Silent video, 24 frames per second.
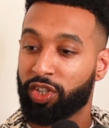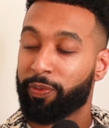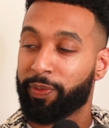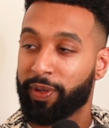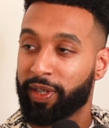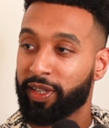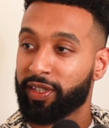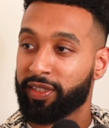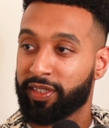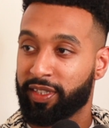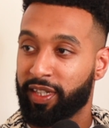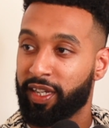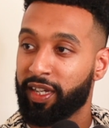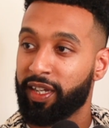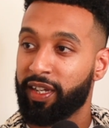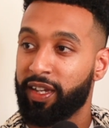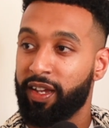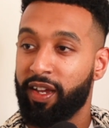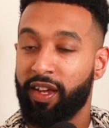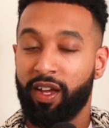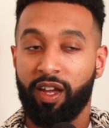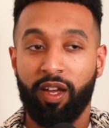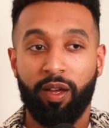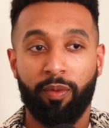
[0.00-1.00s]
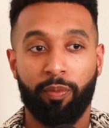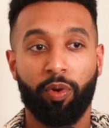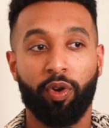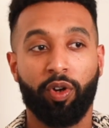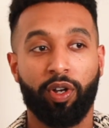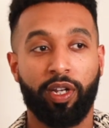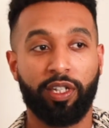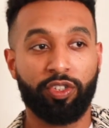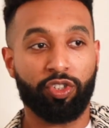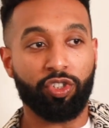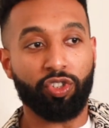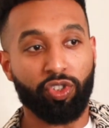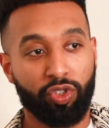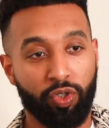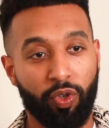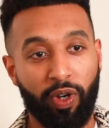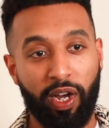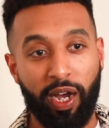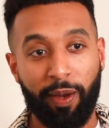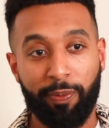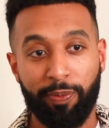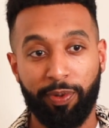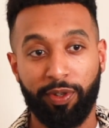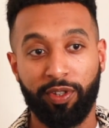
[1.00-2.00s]
topics, yeah? But it just so
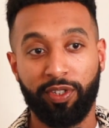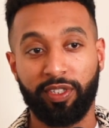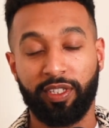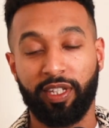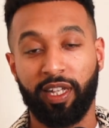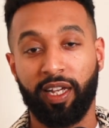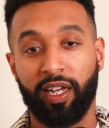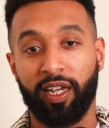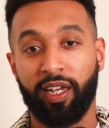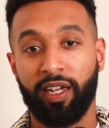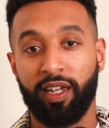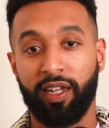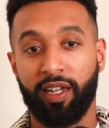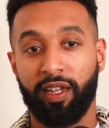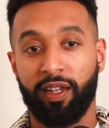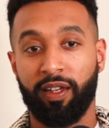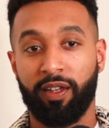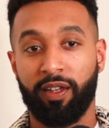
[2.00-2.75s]
happens that